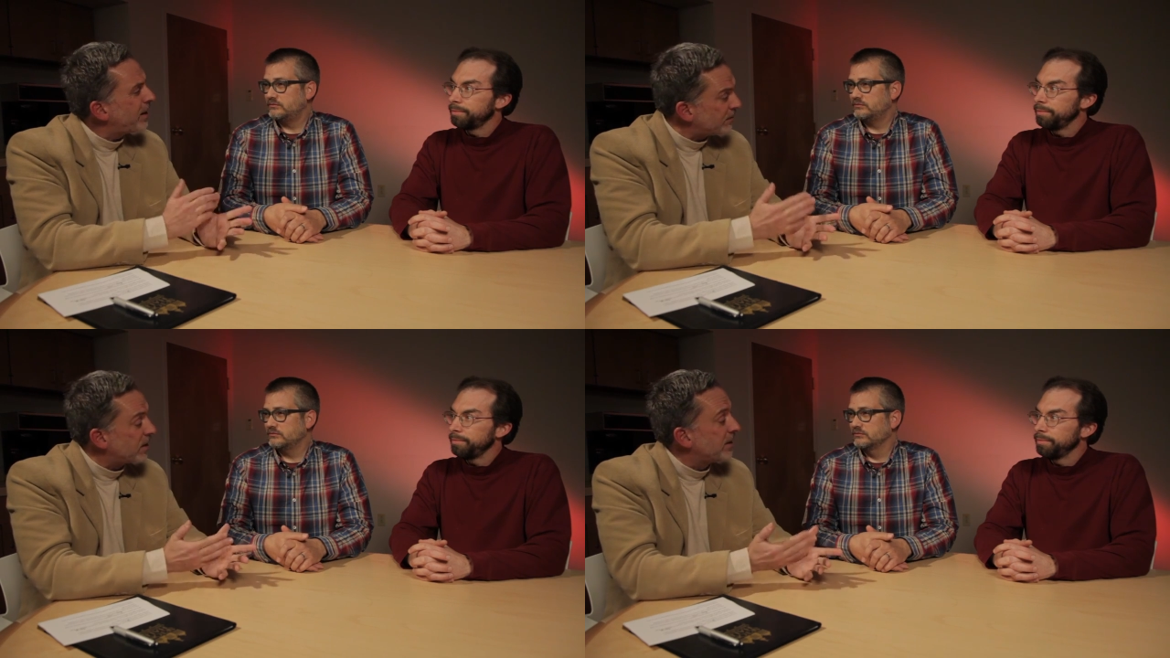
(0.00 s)

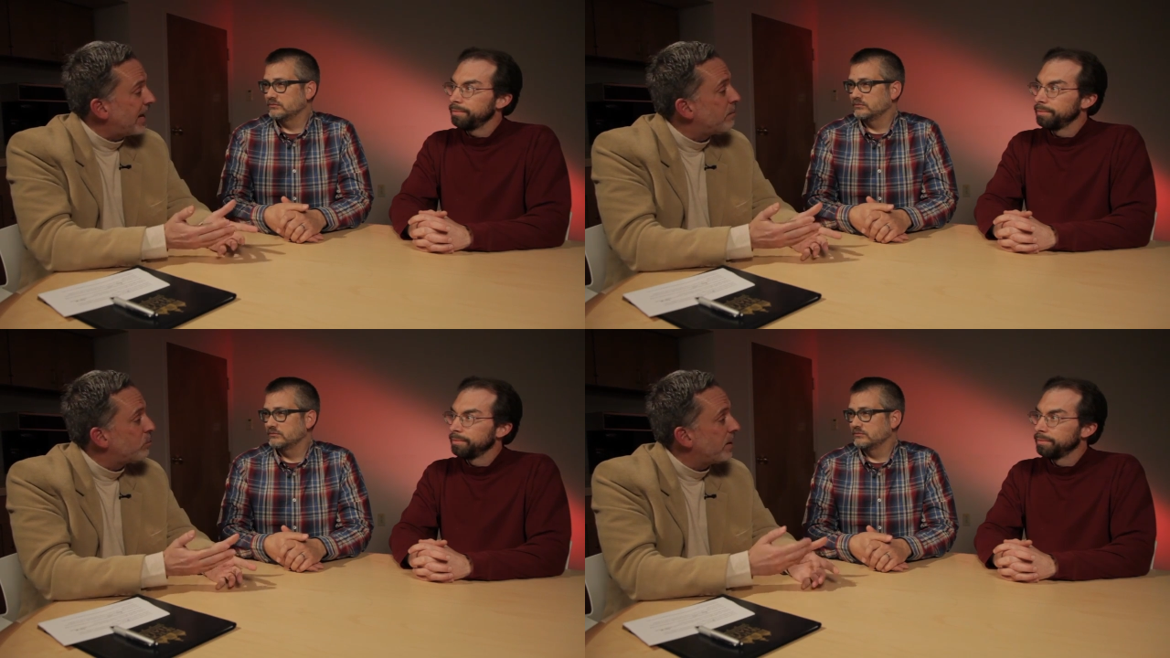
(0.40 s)
Speaker 1: we have
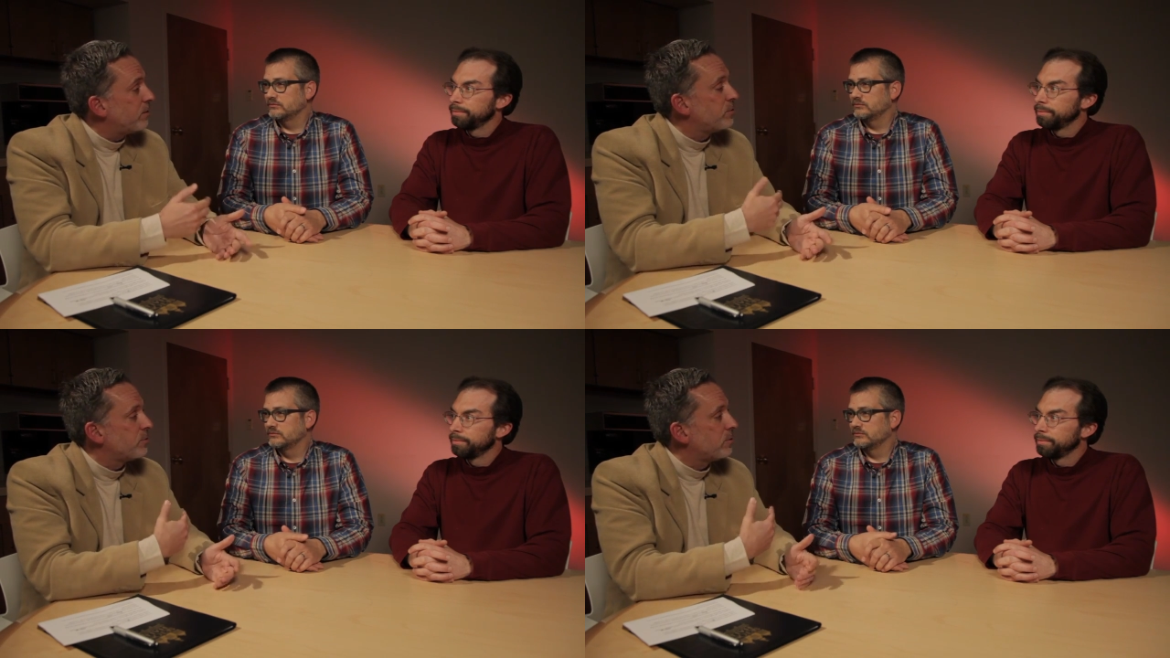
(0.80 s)

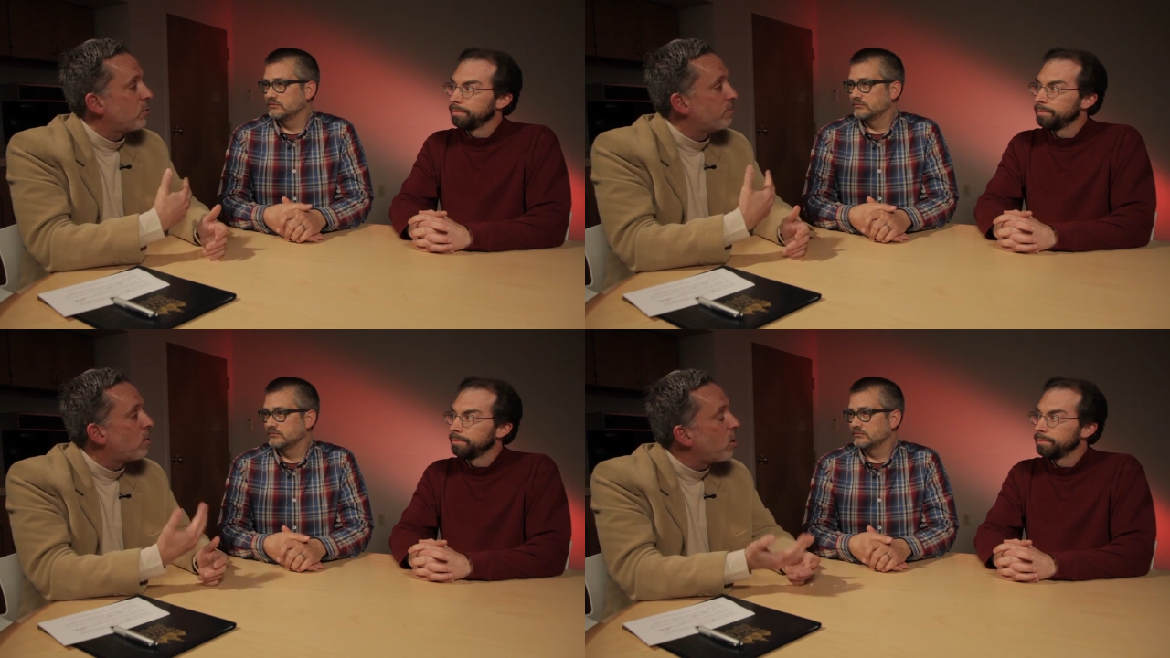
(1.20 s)
collaborators
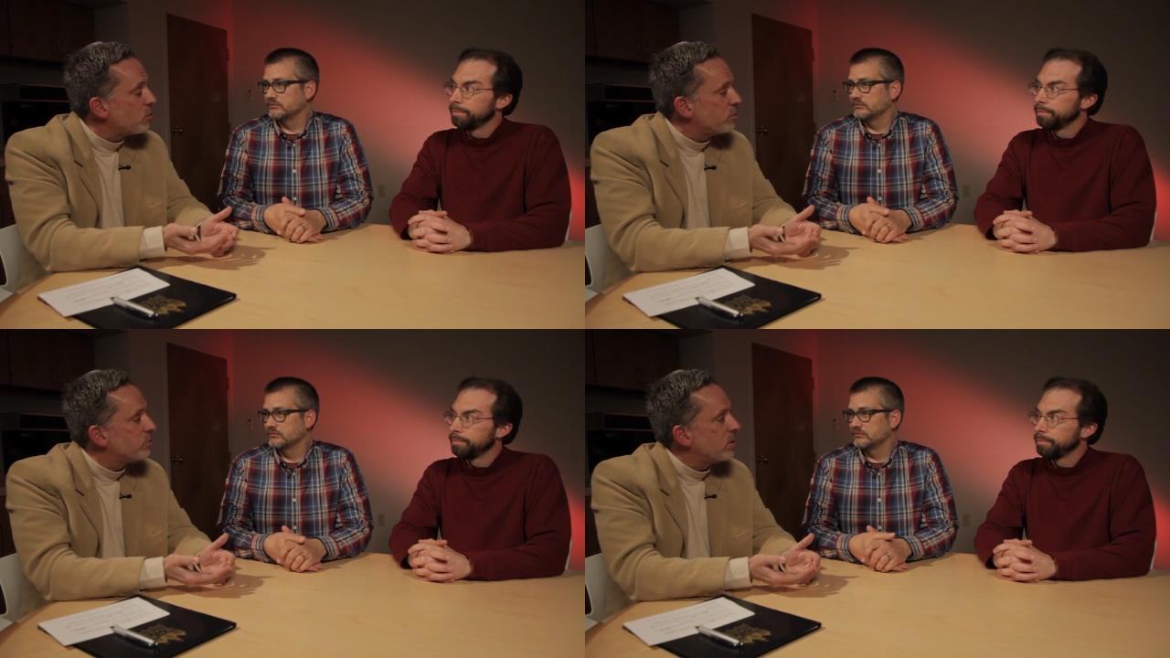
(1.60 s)
or
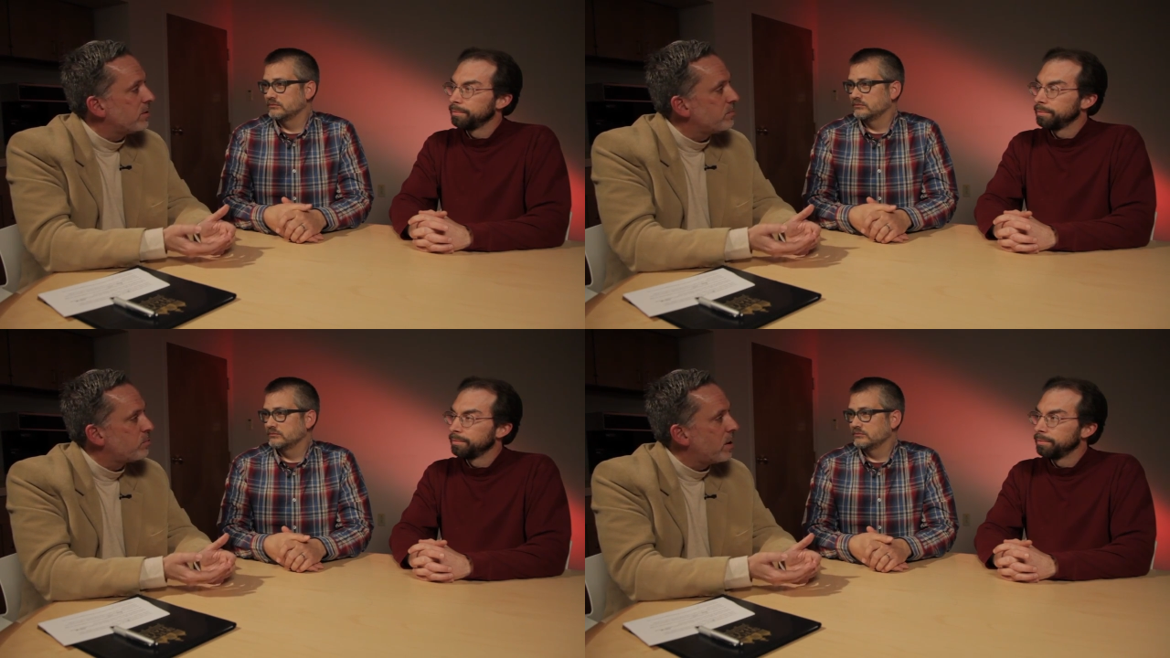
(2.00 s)
partners
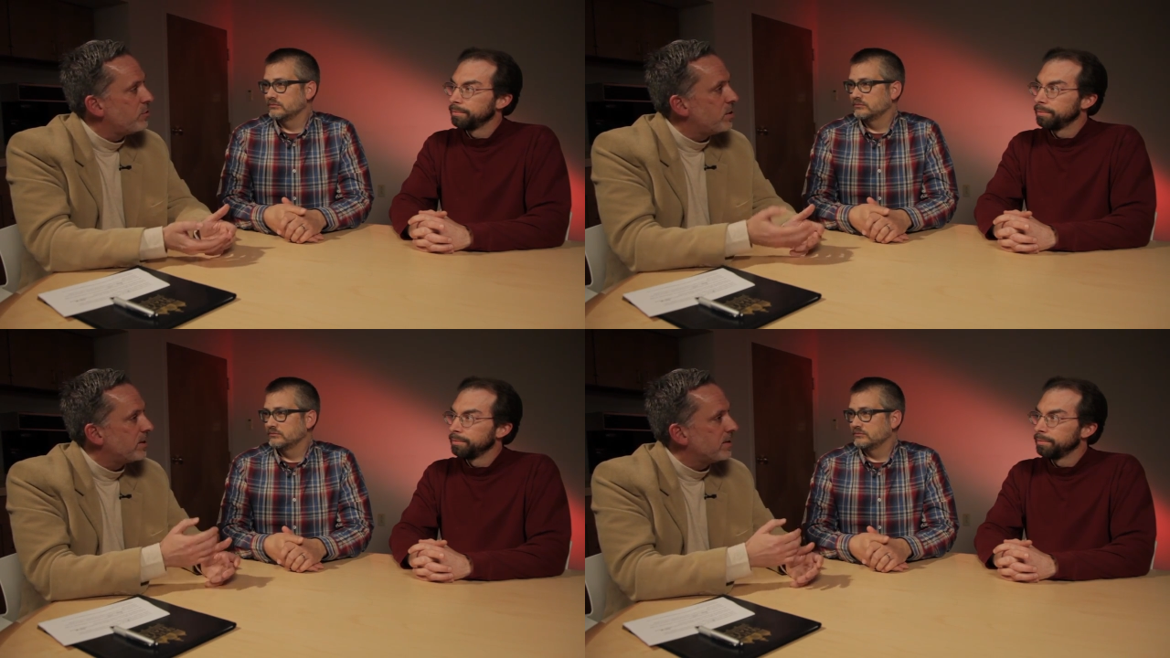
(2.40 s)
on this
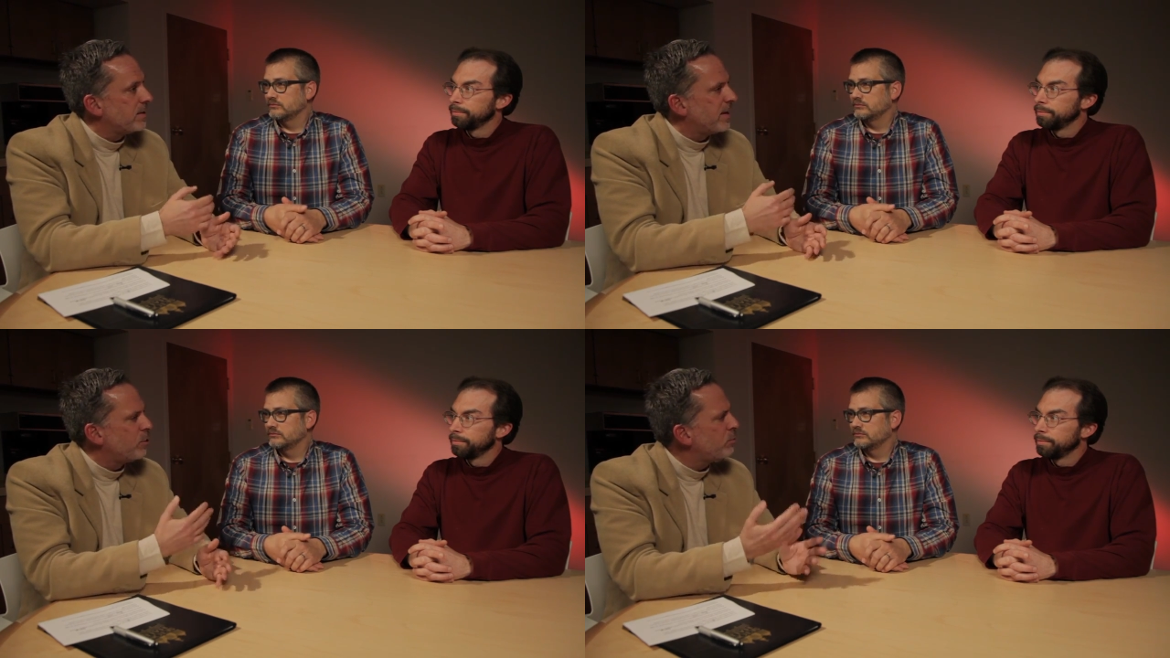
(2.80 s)
project,
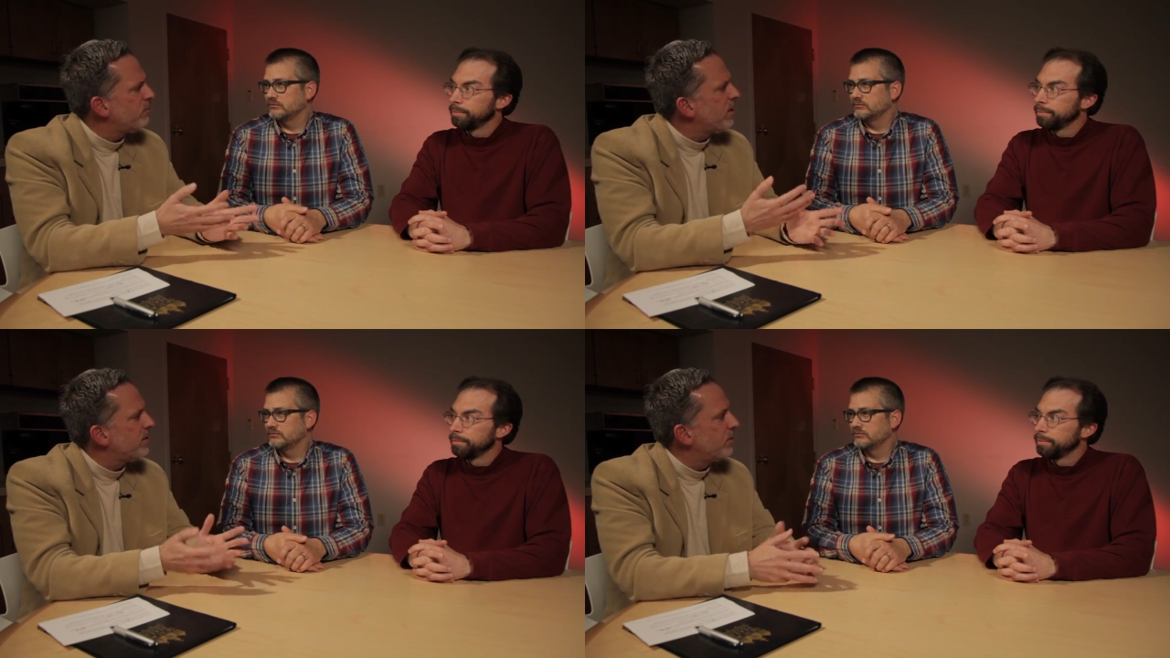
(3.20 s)
and who
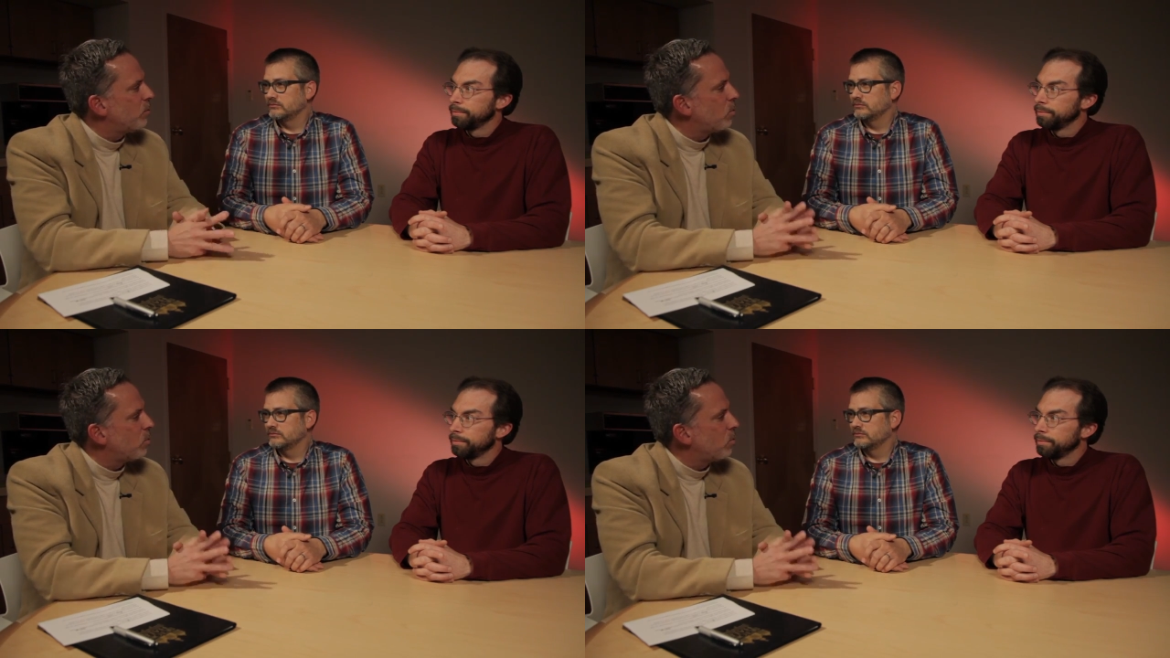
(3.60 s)
funded the